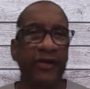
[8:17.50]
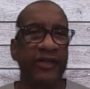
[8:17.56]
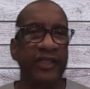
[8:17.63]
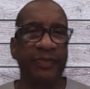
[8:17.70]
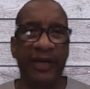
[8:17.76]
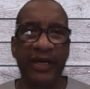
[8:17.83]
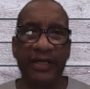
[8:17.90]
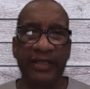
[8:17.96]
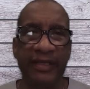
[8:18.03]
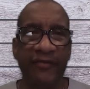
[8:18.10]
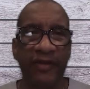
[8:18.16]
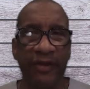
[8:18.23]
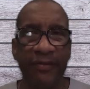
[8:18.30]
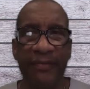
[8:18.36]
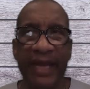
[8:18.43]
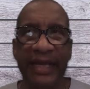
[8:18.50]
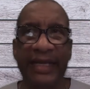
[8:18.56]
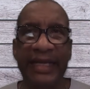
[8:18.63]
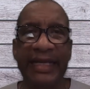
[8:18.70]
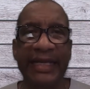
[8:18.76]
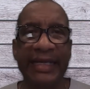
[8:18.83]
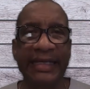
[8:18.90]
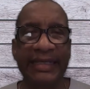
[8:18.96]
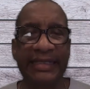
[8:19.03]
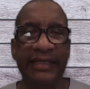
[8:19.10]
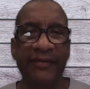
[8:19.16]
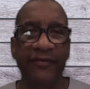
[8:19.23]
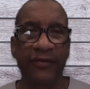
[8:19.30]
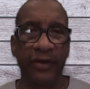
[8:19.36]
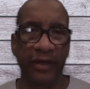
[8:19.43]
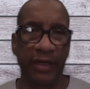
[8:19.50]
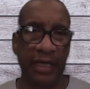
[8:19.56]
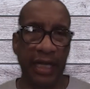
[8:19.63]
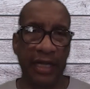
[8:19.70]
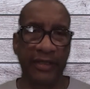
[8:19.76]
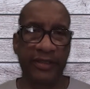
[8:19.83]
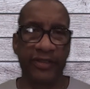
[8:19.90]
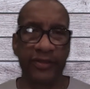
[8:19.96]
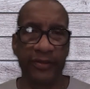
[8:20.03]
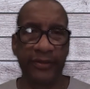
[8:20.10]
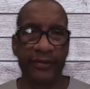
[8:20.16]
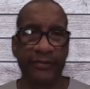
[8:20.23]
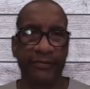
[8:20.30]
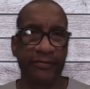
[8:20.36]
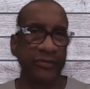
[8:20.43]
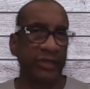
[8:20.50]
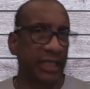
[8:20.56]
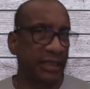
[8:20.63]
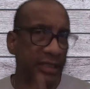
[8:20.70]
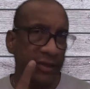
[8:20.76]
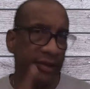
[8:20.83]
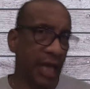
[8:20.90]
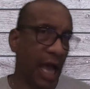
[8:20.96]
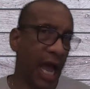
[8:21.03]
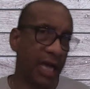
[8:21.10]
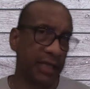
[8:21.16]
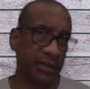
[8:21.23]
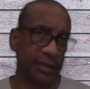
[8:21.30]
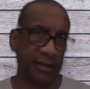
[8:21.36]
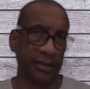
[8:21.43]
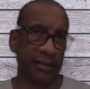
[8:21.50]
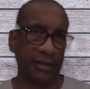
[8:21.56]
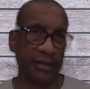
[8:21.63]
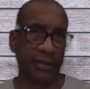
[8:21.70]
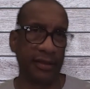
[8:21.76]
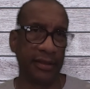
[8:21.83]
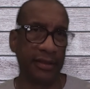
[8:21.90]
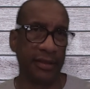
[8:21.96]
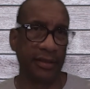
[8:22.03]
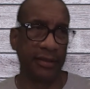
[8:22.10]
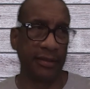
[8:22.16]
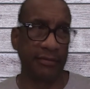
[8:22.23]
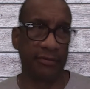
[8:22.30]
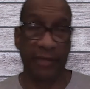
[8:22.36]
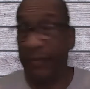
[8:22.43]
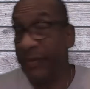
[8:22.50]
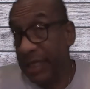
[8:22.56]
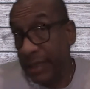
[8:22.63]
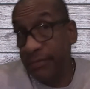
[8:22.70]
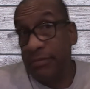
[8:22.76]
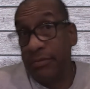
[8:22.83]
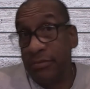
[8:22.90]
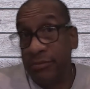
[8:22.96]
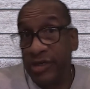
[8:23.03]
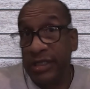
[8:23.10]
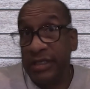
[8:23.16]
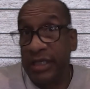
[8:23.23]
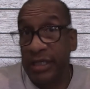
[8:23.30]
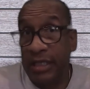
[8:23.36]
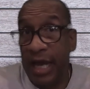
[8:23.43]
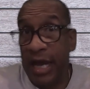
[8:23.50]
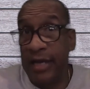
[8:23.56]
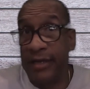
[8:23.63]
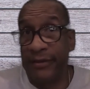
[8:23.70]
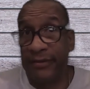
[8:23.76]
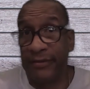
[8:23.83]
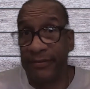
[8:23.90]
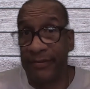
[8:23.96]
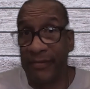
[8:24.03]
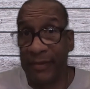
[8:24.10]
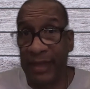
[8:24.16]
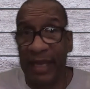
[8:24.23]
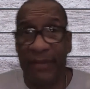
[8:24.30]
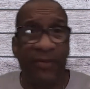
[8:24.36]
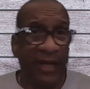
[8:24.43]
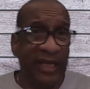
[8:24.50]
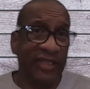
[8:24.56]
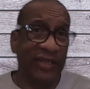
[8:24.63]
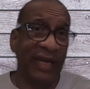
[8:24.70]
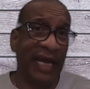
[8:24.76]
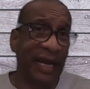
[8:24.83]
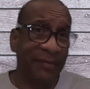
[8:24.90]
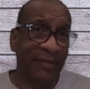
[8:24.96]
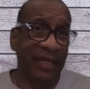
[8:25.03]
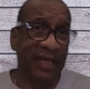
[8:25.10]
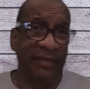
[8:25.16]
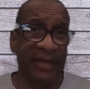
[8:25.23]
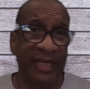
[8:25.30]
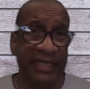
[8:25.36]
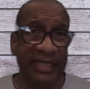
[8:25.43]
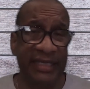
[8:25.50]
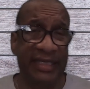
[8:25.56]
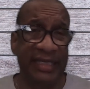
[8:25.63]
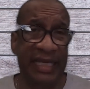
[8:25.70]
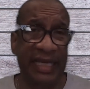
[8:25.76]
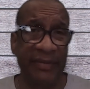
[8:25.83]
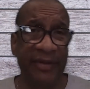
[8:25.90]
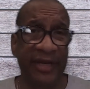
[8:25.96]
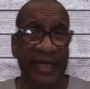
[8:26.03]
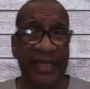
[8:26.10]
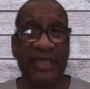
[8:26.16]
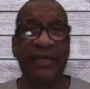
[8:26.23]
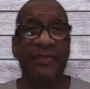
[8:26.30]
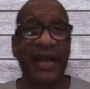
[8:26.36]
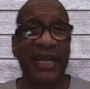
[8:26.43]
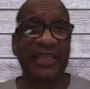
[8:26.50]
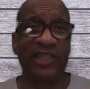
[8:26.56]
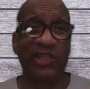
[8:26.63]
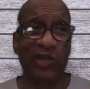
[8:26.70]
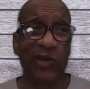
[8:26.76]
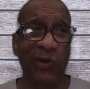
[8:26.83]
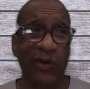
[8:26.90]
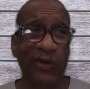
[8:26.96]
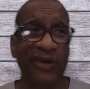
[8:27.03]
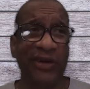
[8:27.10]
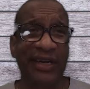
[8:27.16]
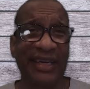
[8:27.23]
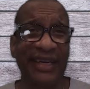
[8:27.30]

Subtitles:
experience of you making it easy for your college search. Just a thought. I mean, just a thought. And plus, you're helping the admissions team to make sure